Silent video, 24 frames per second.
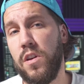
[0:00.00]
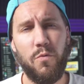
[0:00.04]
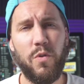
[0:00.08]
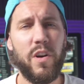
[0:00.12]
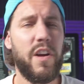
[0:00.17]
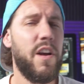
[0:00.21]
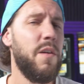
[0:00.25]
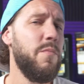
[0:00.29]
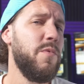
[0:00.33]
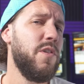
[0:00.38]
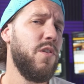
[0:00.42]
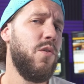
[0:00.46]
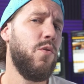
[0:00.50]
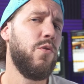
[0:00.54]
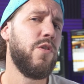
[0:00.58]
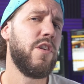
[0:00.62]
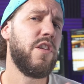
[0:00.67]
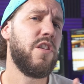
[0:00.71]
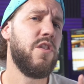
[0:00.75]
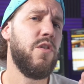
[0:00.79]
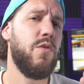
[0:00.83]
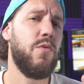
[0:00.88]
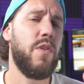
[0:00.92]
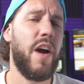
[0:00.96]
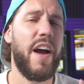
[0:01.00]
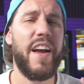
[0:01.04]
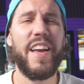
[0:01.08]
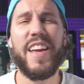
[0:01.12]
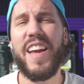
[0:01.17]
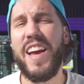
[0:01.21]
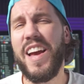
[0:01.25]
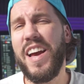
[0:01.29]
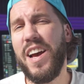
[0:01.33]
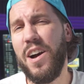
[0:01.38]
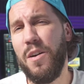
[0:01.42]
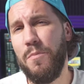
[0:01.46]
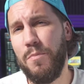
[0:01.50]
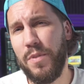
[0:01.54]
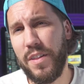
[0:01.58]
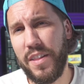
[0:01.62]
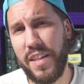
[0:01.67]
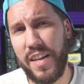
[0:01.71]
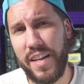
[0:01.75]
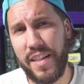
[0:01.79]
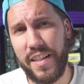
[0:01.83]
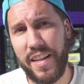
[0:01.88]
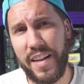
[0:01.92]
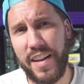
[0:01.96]
When it comes to Holystone, I can't help but
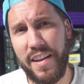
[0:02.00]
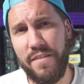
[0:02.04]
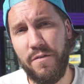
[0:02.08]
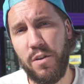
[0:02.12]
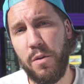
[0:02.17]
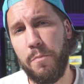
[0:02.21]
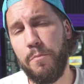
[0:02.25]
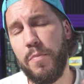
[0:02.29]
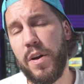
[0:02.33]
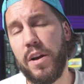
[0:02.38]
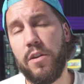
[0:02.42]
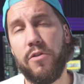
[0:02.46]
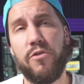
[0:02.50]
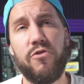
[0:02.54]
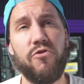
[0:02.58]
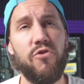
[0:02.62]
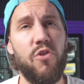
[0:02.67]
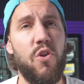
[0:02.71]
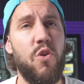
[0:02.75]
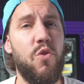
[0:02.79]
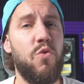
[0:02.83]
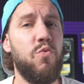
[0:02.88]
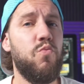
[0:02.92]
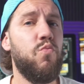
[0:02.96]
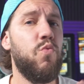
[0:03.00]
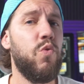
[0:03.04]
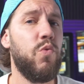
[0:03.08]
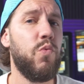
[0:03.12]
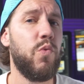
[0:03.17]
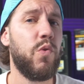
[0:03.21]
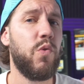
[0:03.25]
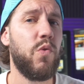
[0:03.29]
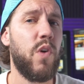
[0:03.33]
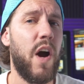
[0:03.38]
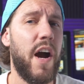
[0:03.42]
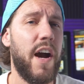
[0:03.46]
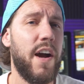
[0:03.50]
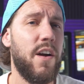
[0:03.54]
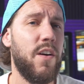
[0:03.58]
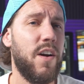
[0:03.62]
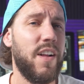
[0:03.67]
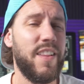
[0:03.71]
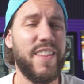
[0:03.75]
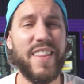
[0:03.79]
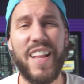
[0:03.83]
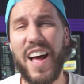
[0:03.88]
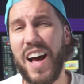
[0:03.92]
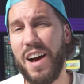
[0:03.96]
think that even a better drone would require
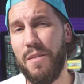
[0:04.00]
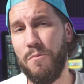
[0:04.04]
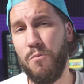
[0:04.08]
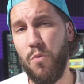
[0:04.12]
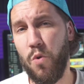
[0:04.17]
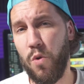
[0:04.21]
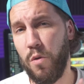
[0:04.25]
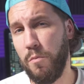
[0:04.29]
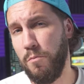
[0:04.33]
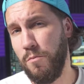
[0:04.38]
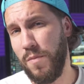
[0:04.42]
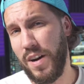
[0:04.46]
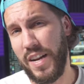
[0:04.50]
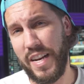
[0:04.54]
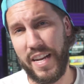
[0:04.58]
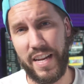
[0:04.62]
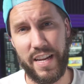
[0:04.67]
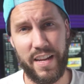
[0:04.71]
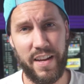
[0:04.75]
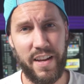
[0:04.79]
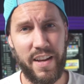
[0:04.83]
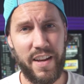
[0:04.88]
a lot more money.